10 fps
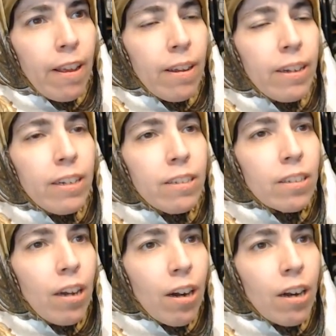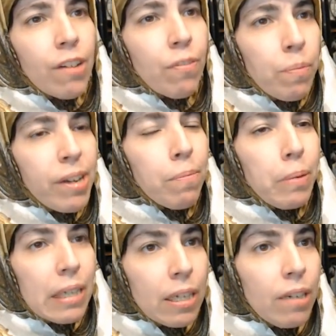it's hard for me to
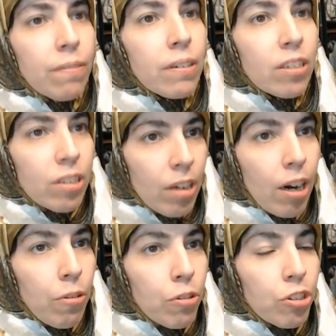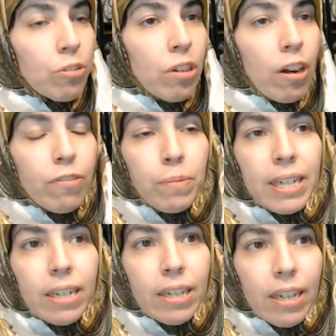believe it's Star Wars. So it's hard for me to
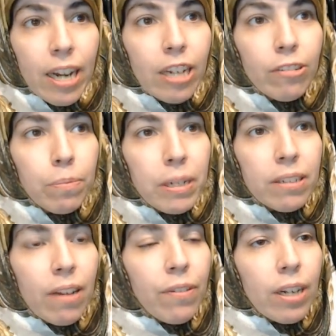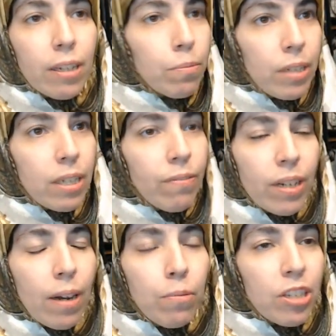get angry because I feel like
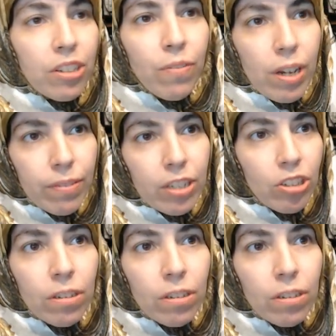I'm watching fan fiction.